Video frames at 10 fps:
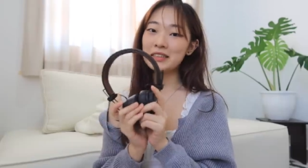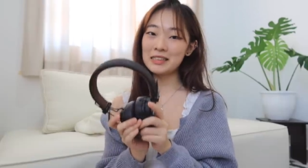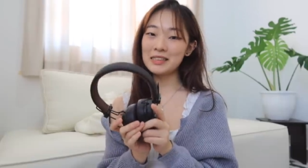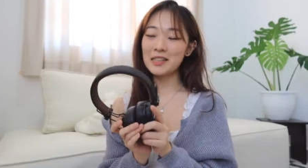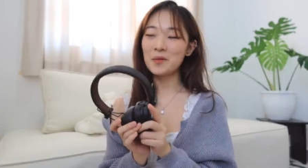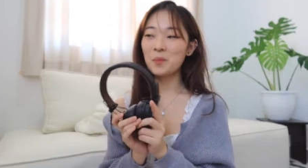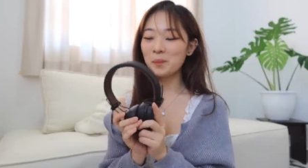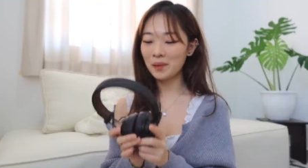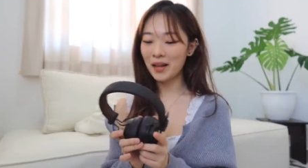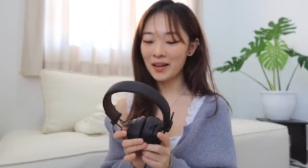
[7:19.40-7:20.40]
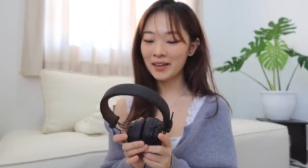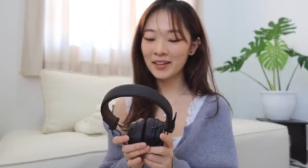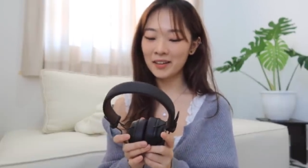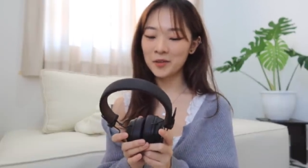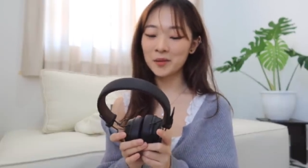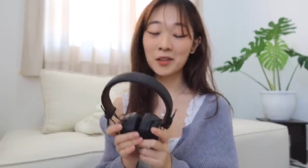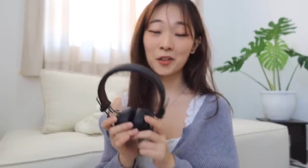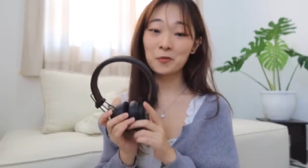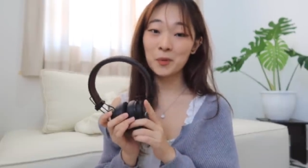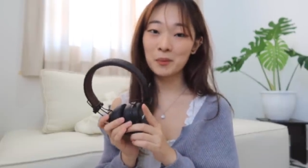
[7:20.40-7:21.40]
this in black. I know a lot
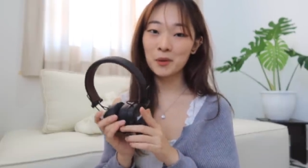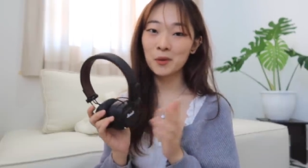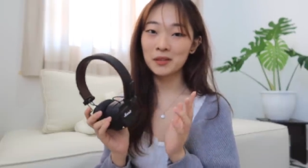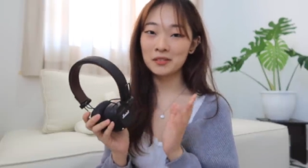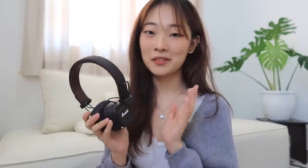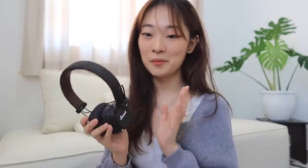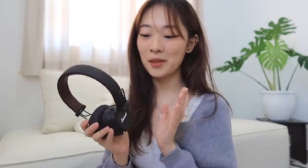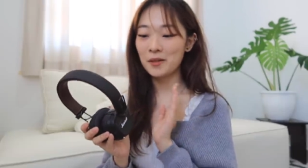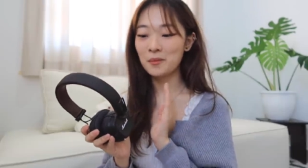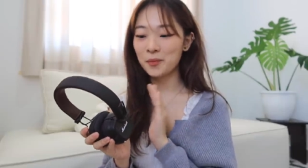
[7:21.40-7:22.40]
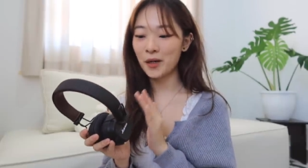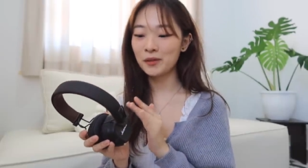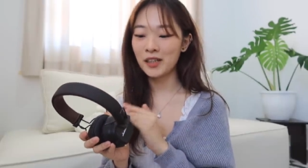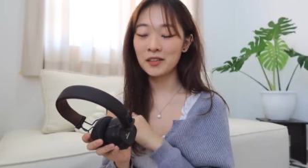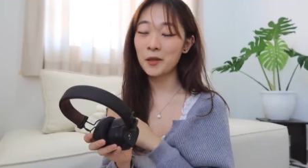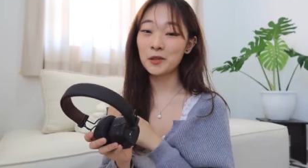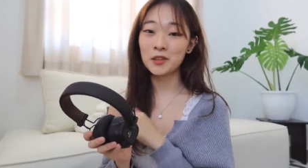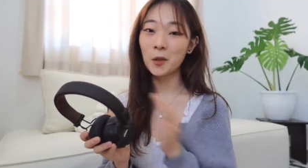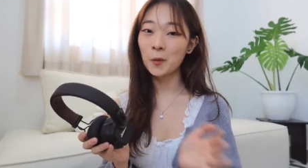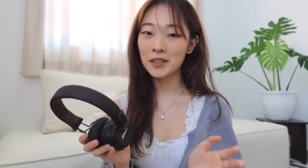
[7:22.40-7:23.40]
of people wanted them in brown and it was
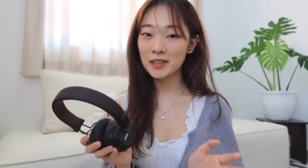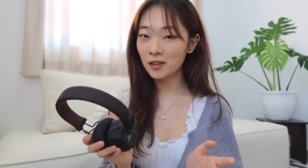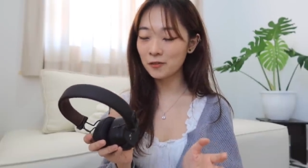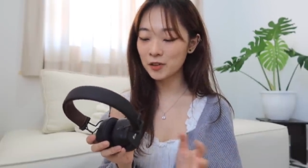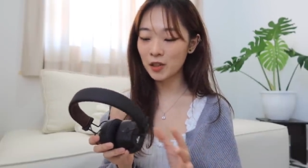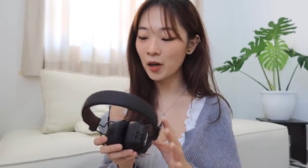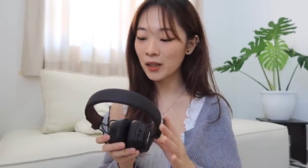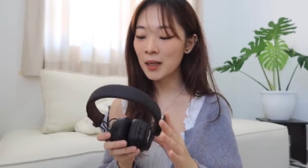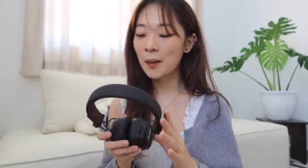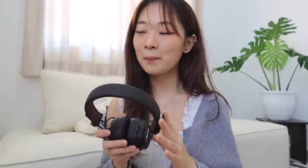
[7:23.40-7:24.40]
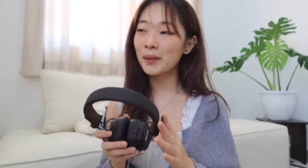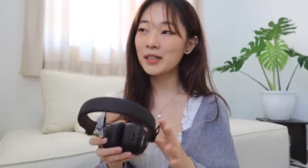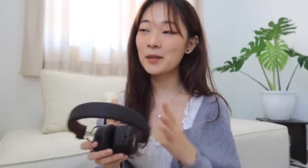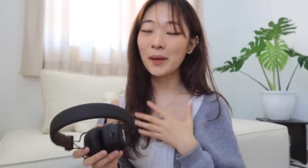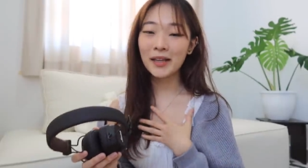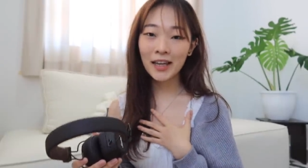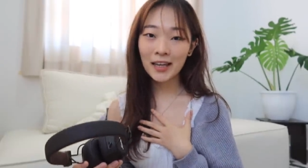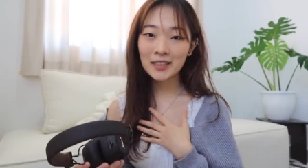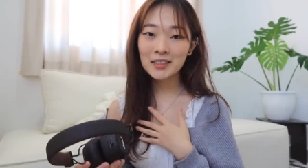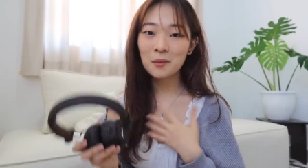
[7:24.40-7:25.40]
always out of stock. But in my
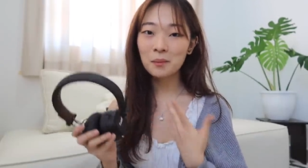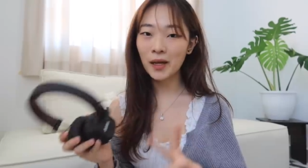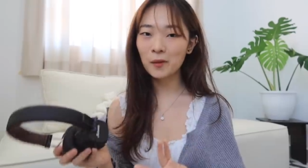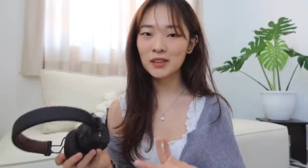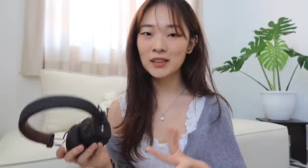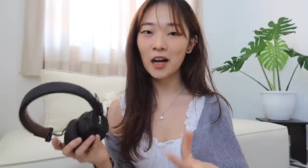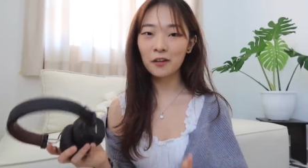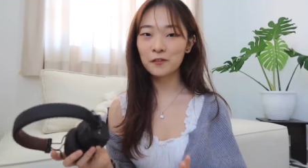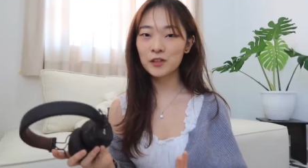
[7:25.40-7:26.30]
case, the black was out of